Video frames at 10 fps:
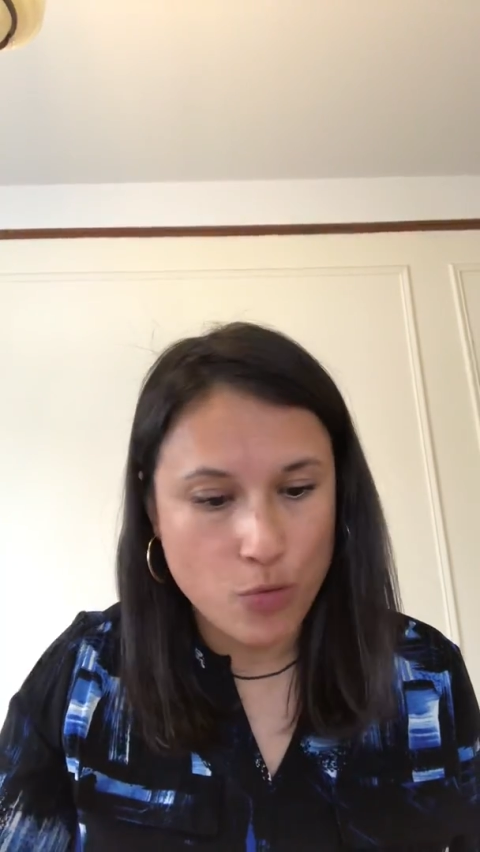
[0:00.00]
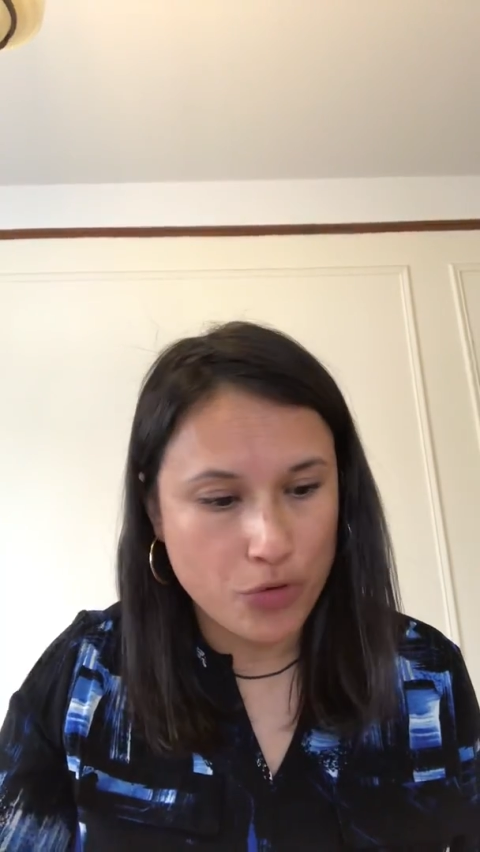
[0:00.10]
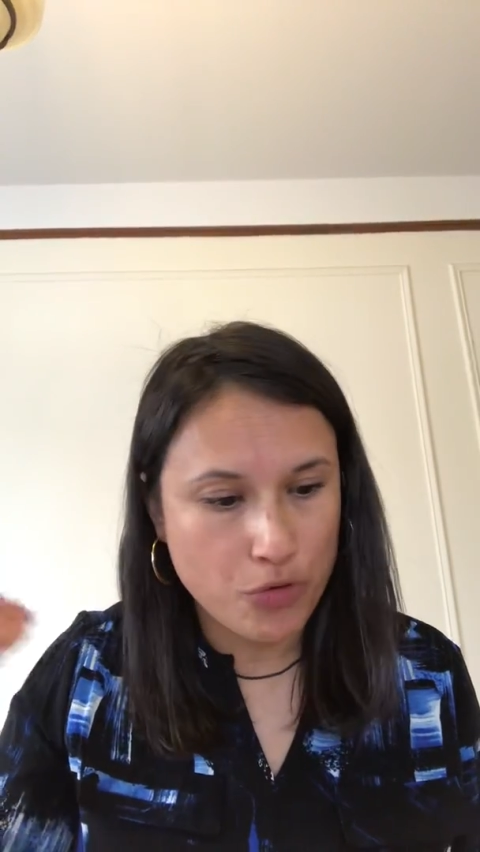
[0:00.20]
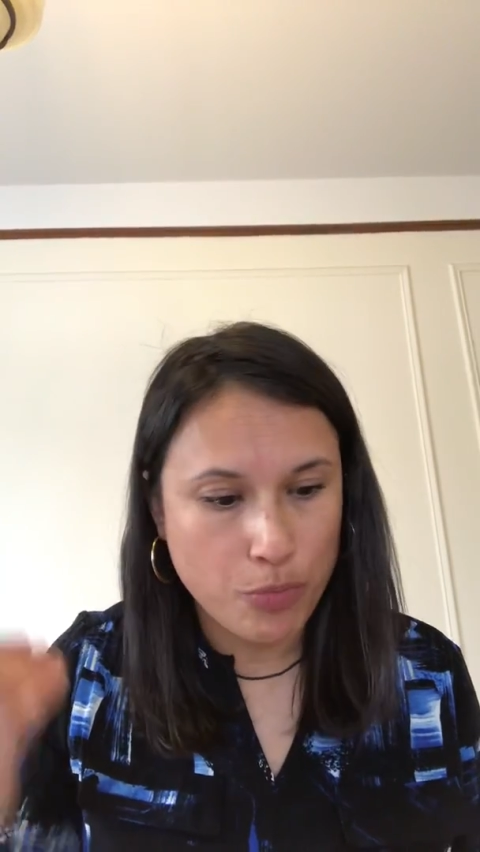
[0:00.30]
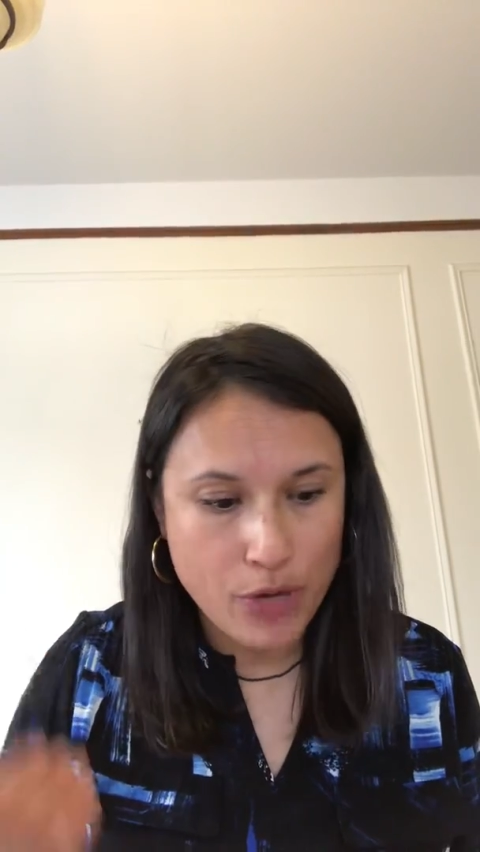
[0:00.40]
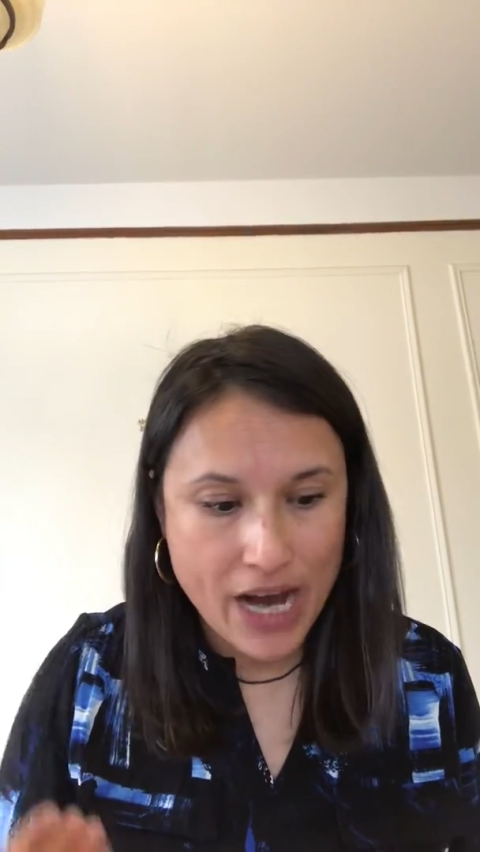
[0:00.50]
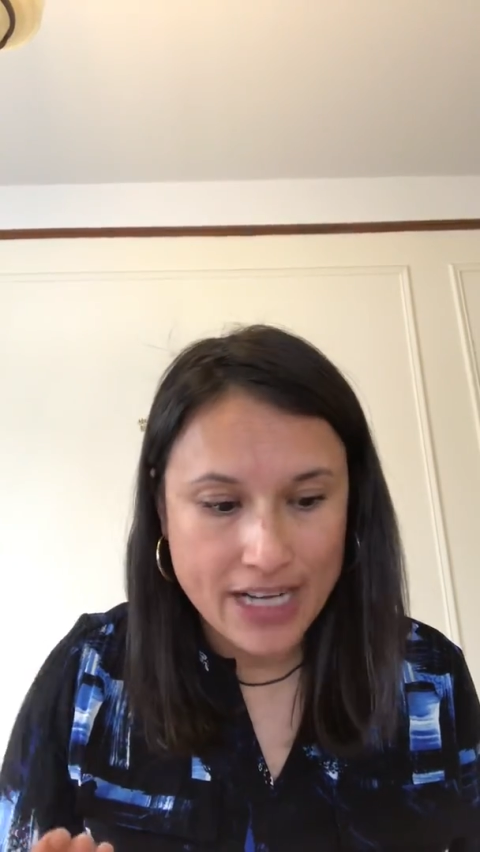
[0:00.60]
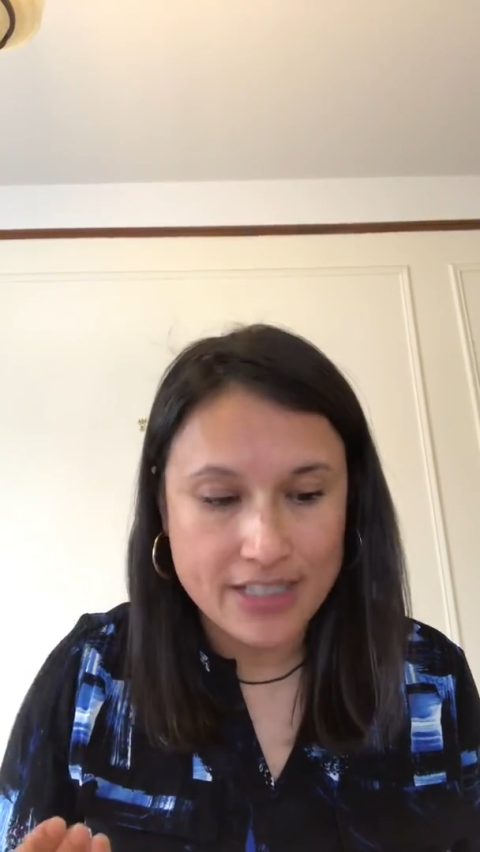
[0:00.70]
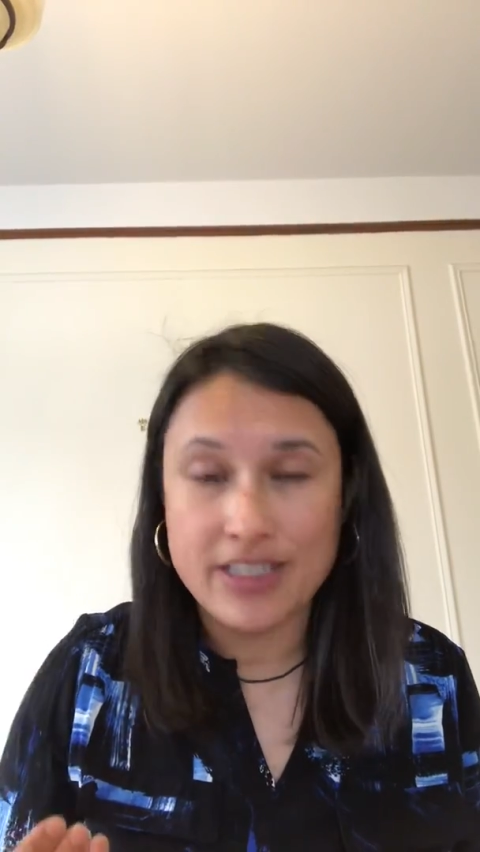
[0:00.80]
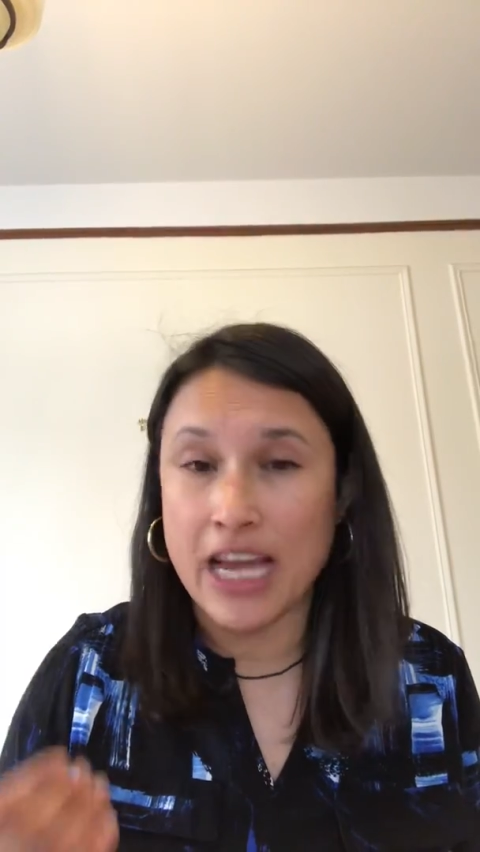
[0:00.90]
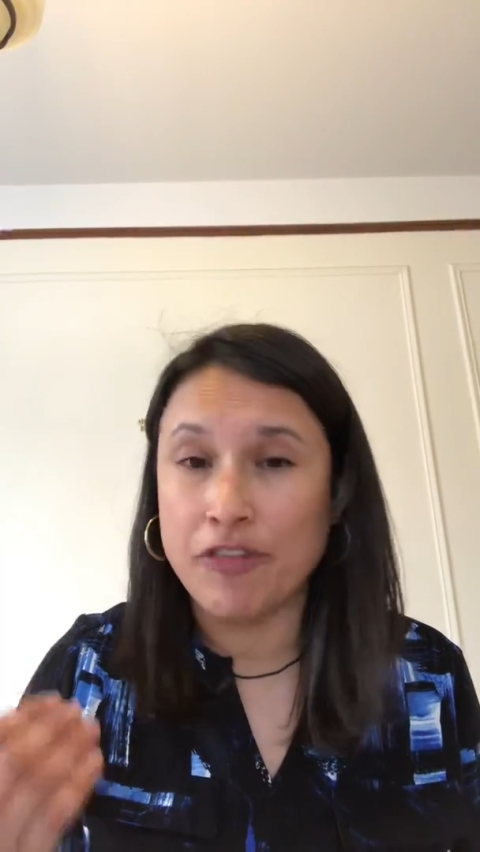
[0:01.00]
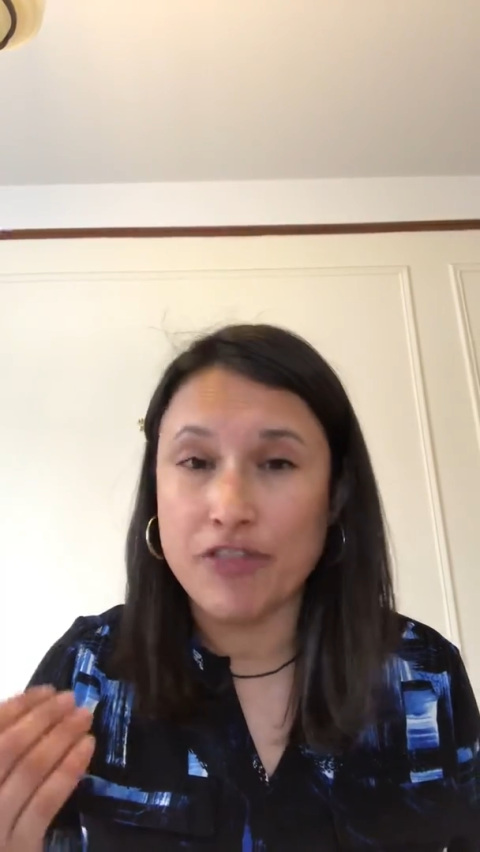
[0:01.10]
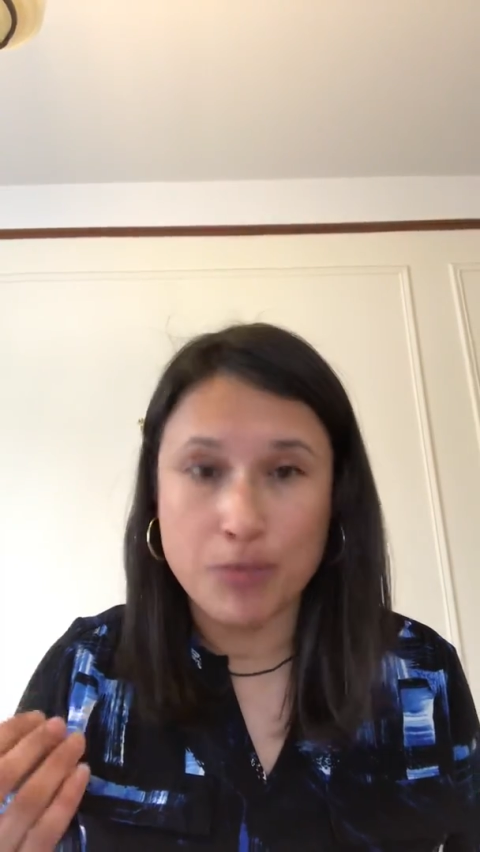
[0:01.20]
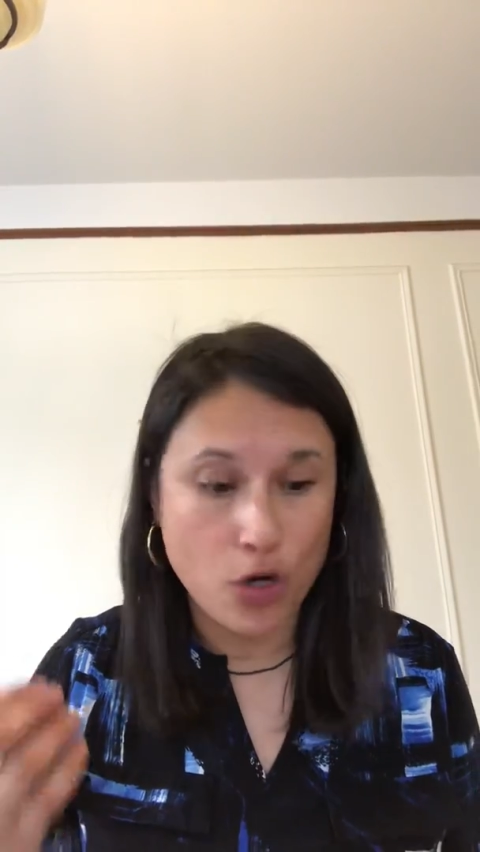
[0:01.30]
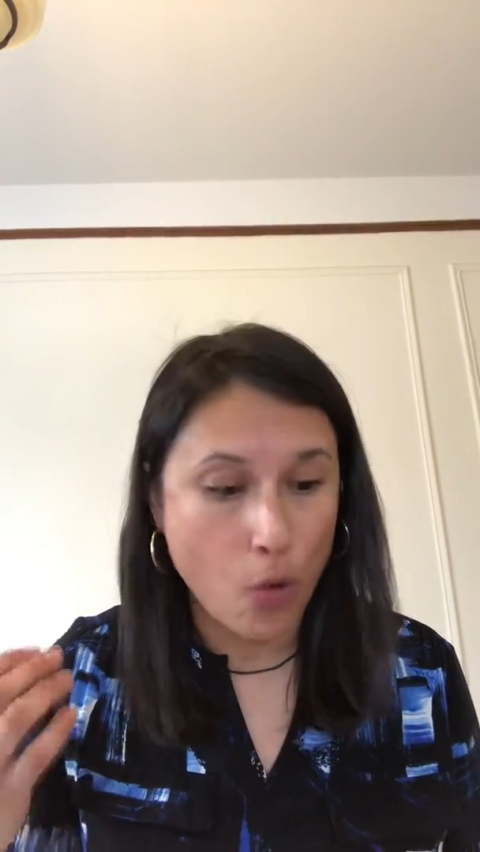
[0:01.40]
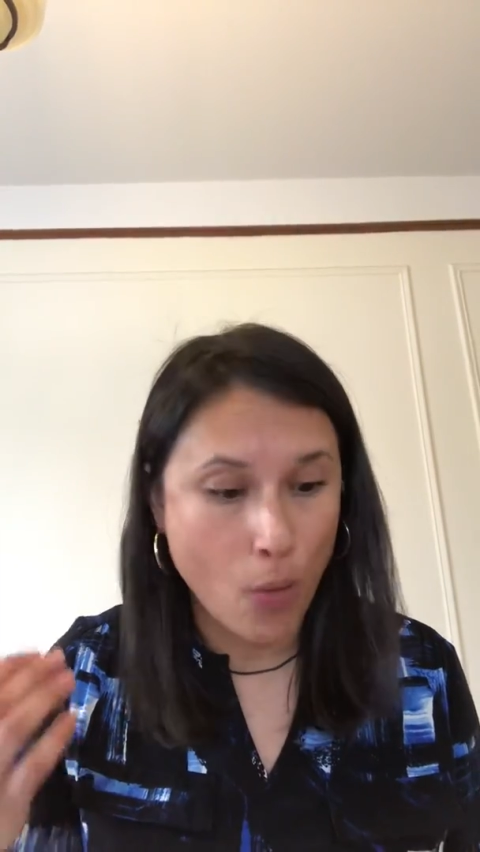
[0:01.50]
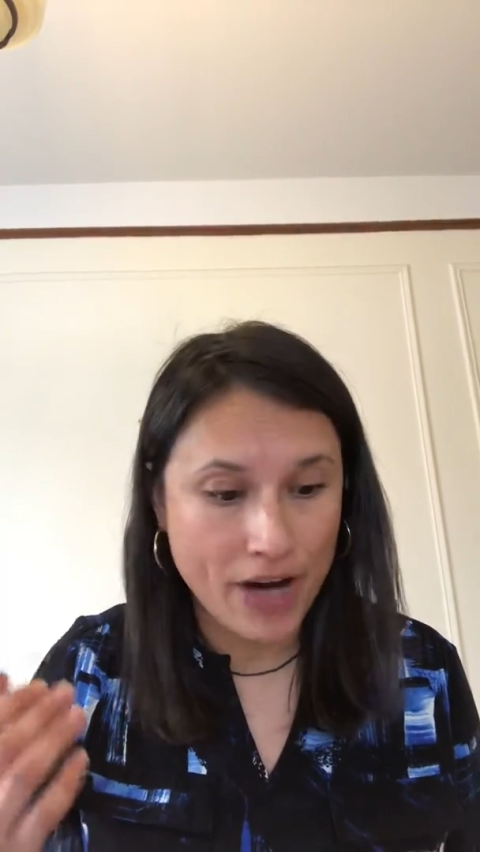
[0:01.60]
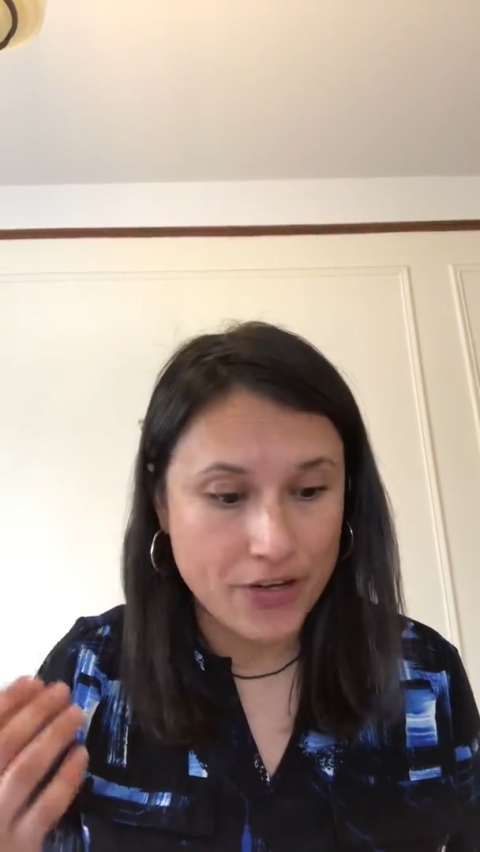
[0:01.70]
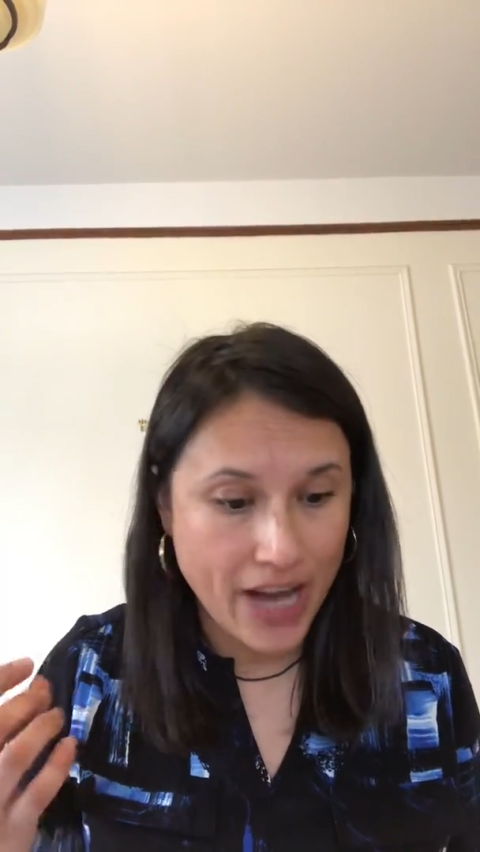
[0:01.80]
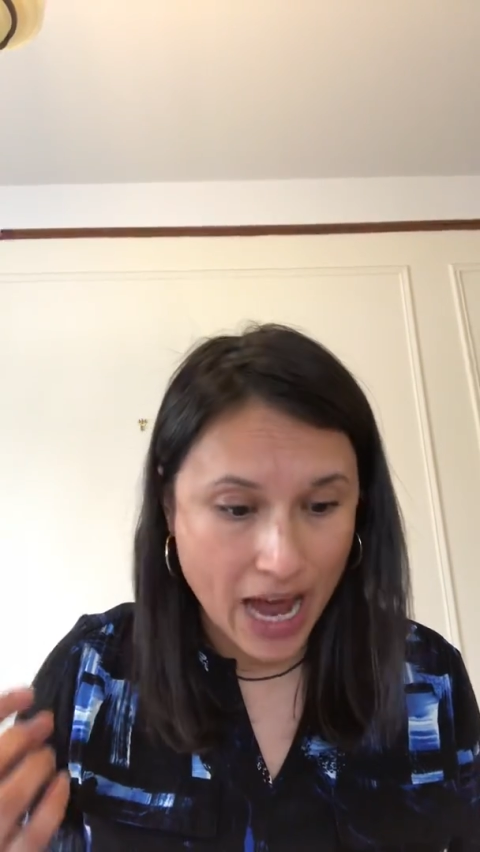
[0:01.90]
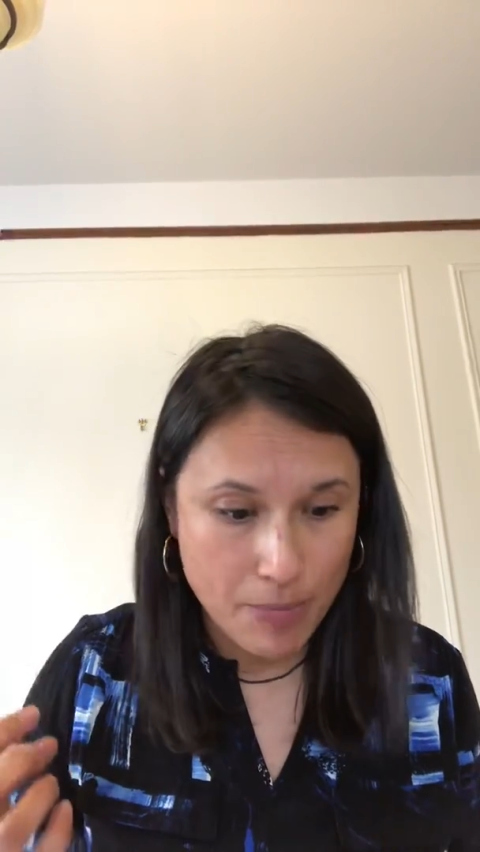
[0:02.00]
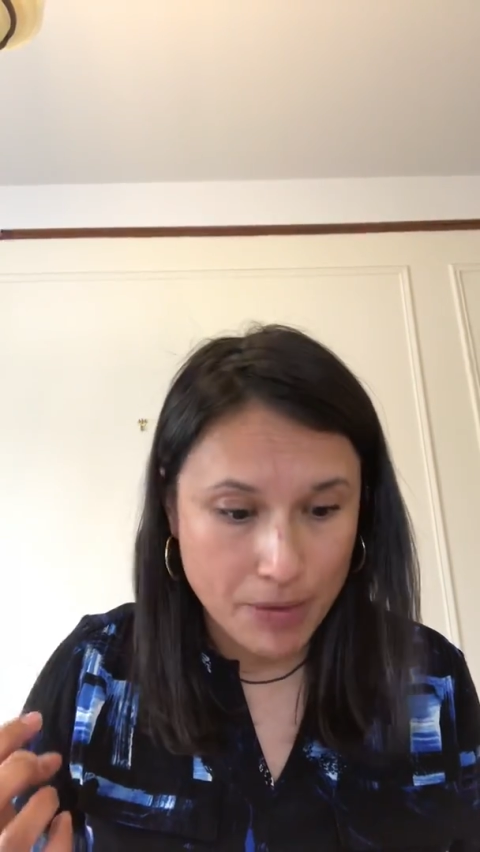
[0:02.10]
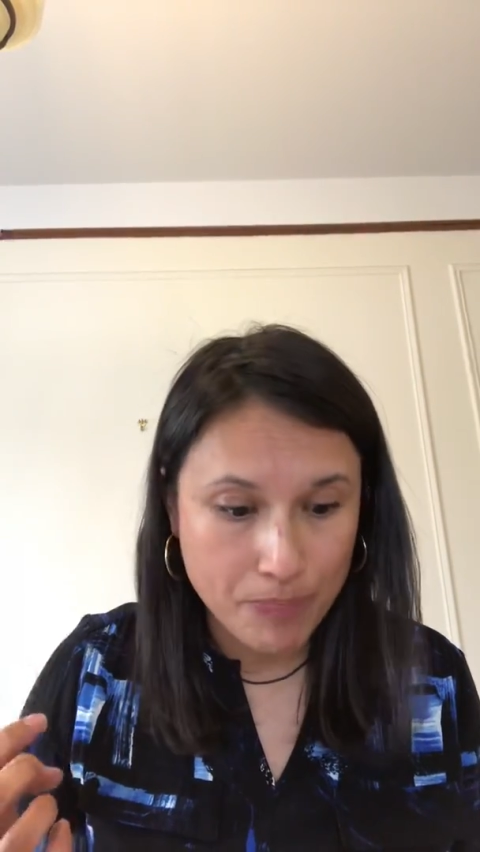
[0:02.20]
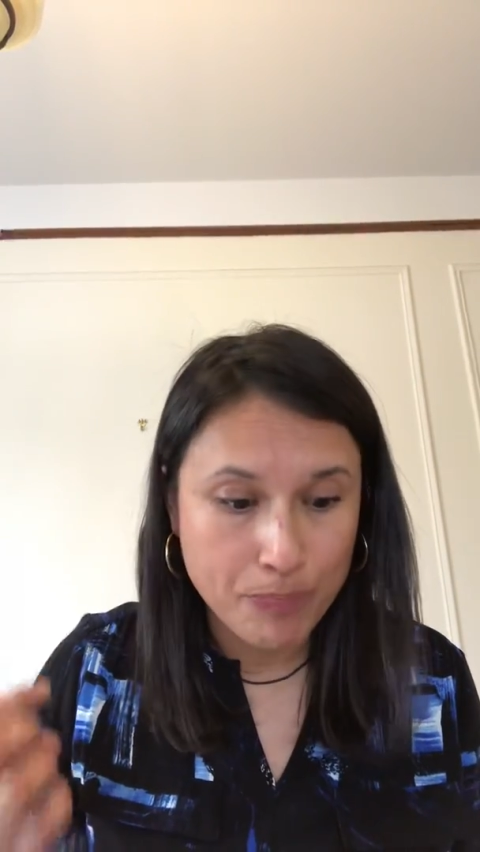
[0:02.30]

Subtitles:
or through practice and from acquired habit.